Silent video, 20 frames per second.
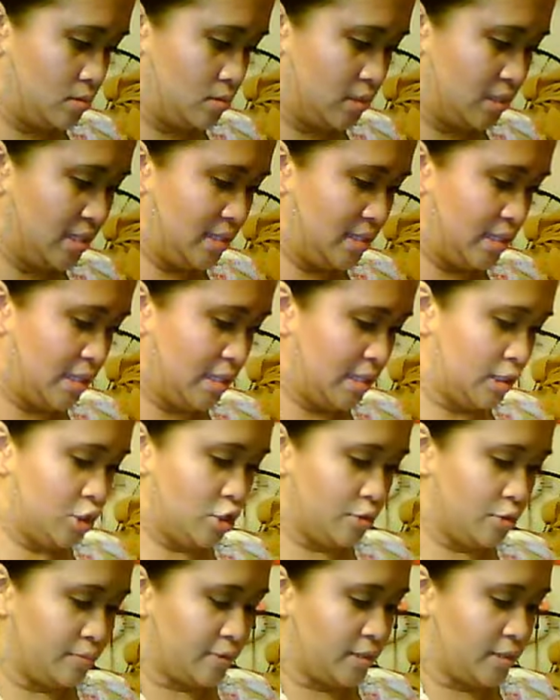it's a
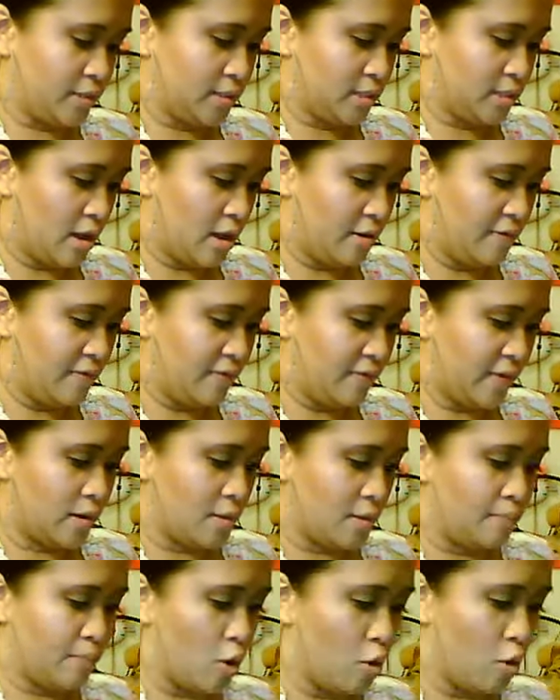t-shirt, but it's kind of like
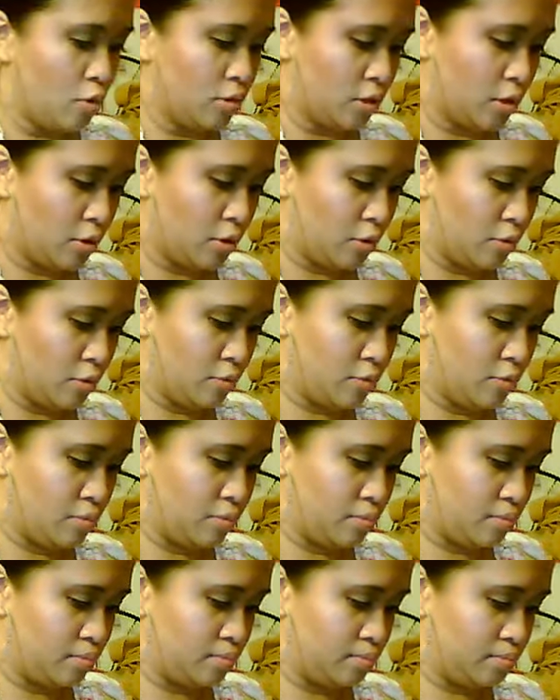a polo
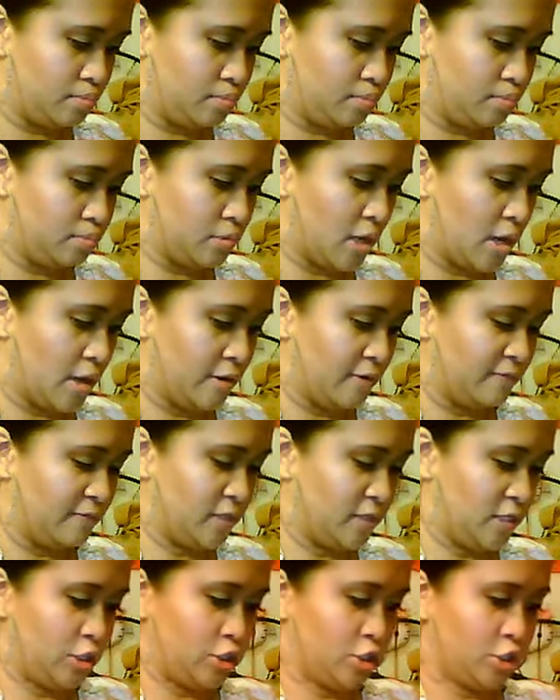kind of
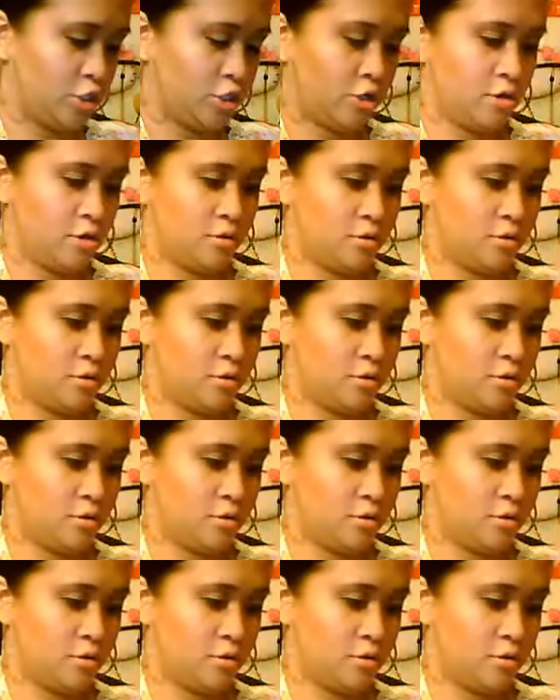t-shirt.